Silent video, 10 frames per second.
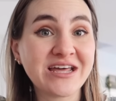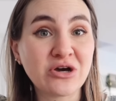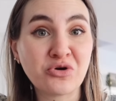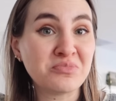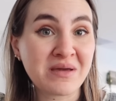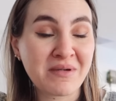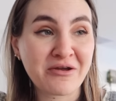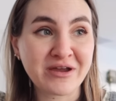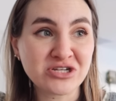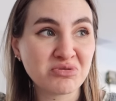I know it would make my
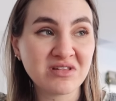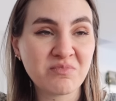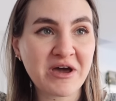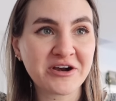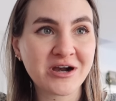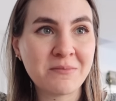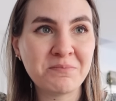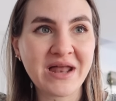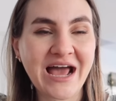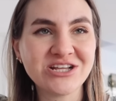arrangements
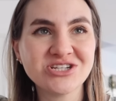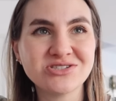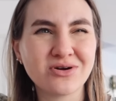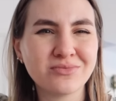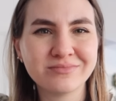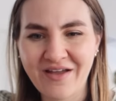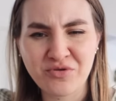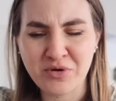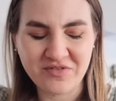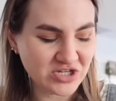better, but I just don't have
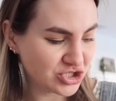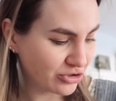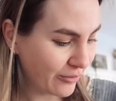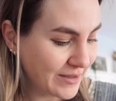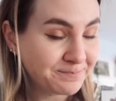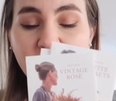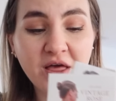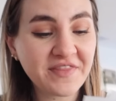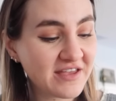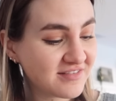the motivation to grow it. So I
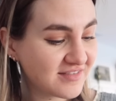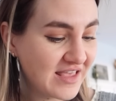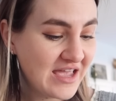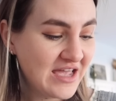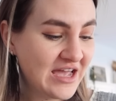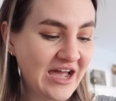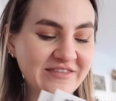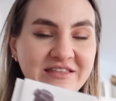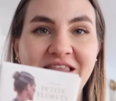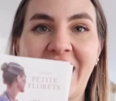got this. And then